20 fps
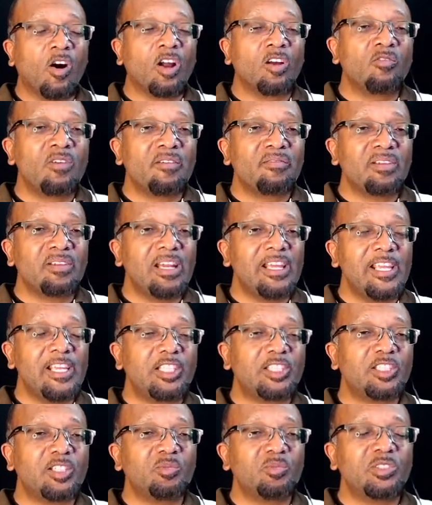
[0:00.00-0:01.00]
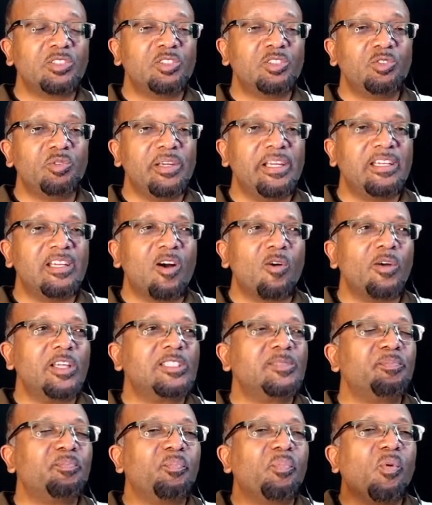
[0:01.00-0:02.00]
All Revelation was doing now
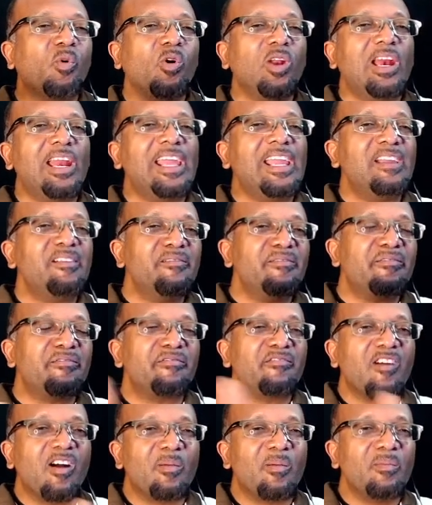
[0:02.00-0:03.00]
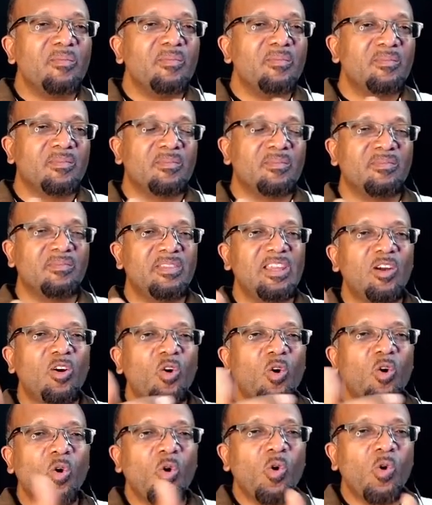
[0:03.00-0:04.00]
is pulling from
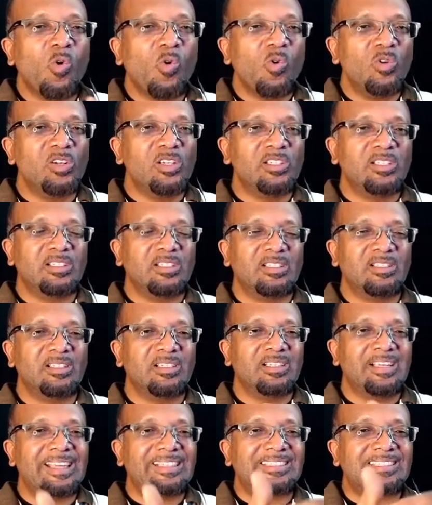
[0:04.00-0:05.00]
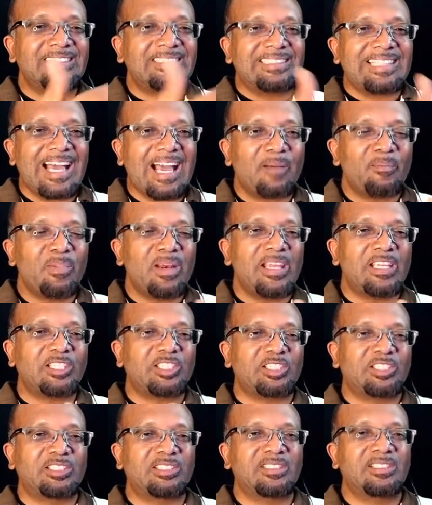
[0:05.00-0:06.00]
the old
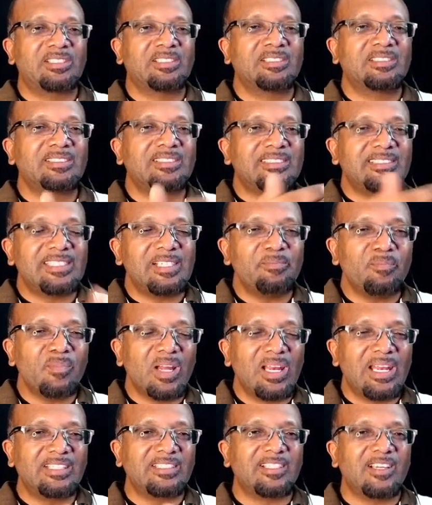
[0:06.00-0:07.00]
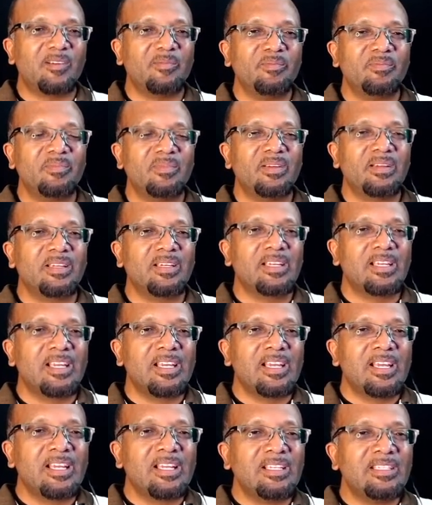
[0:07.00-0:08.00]
established symbolism,
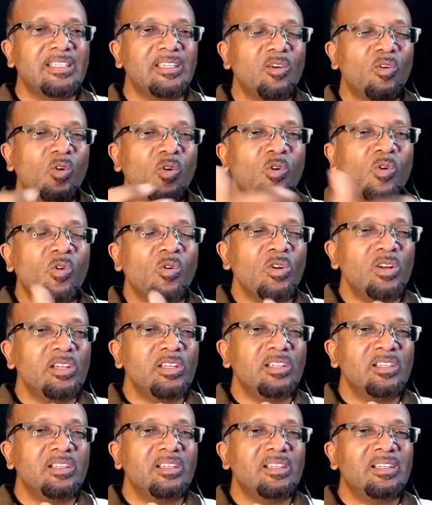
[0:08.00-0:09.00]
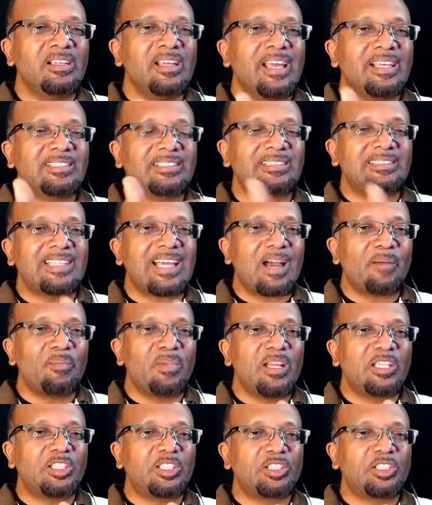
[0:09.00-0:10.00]
the old
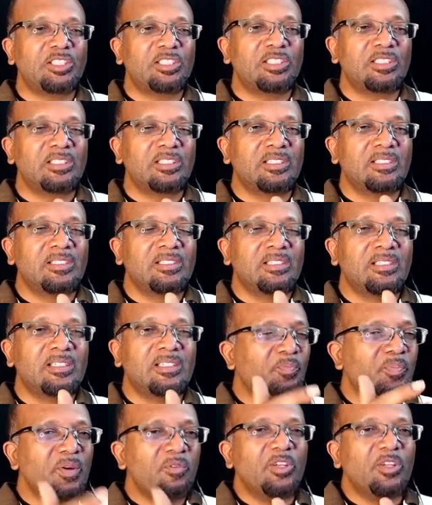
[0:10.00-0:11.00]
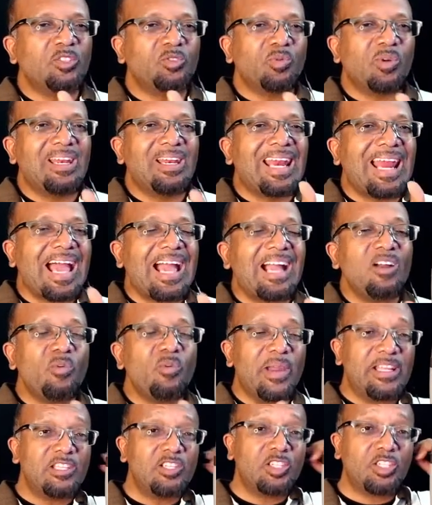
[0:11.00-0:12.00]
established spiritual
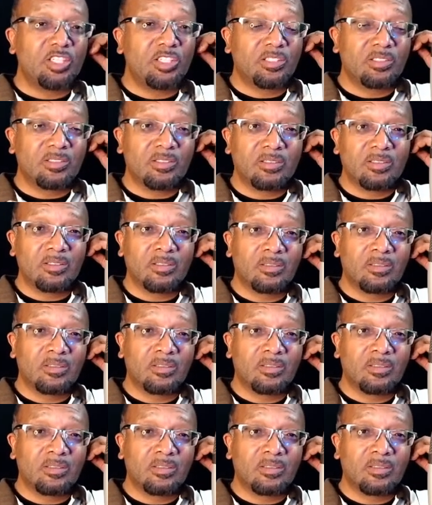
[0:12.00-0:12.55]
language,